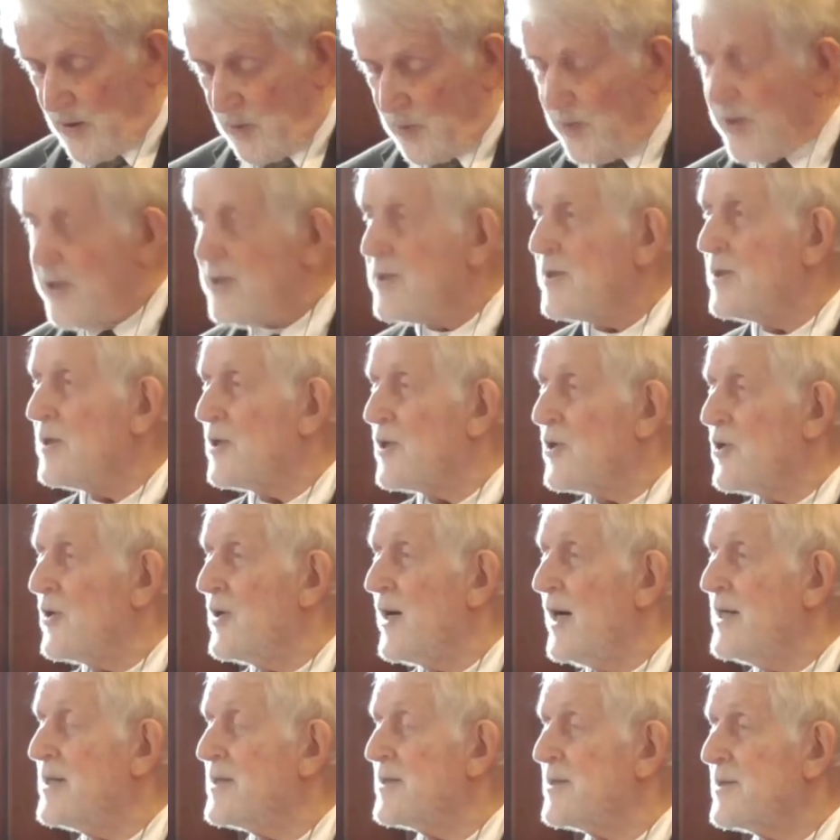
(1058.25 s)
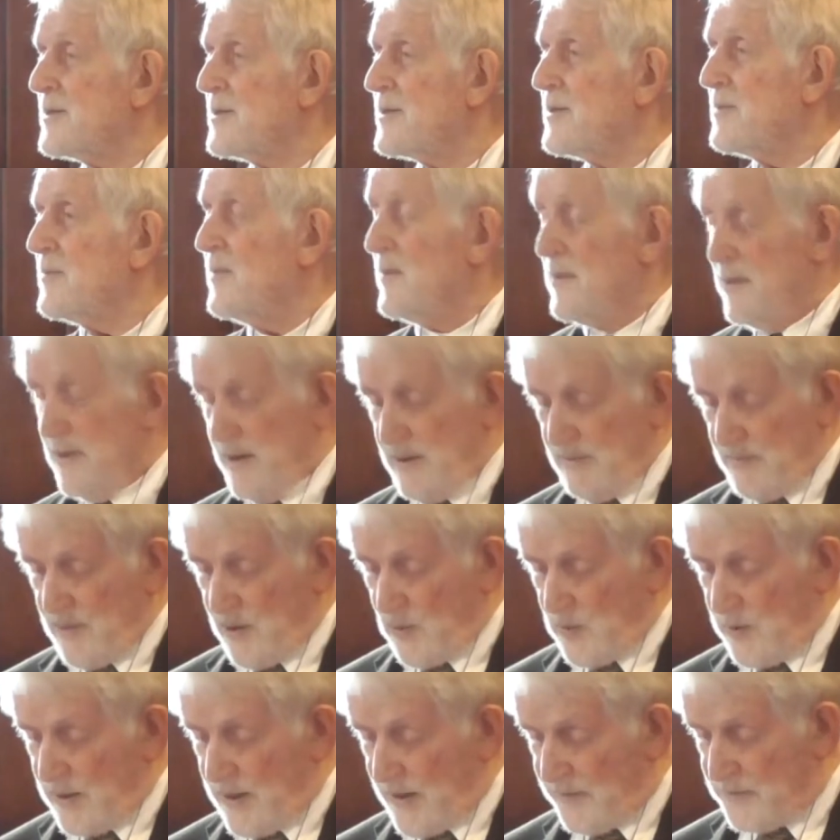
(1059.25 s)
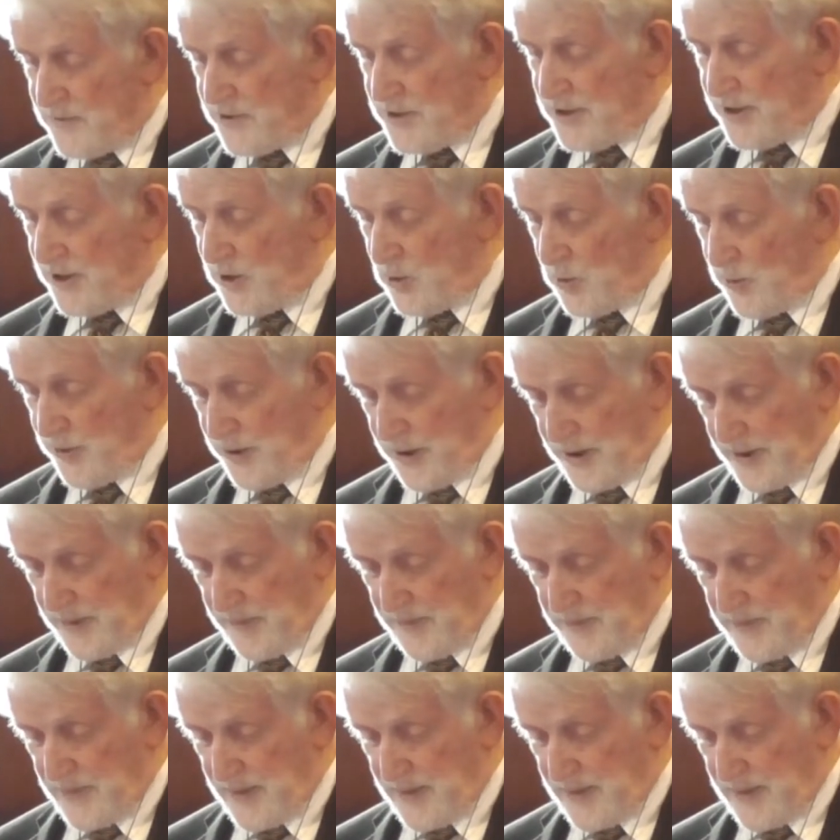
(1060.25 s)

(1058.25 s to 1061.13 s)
We didn't create it, but we have to deal with it.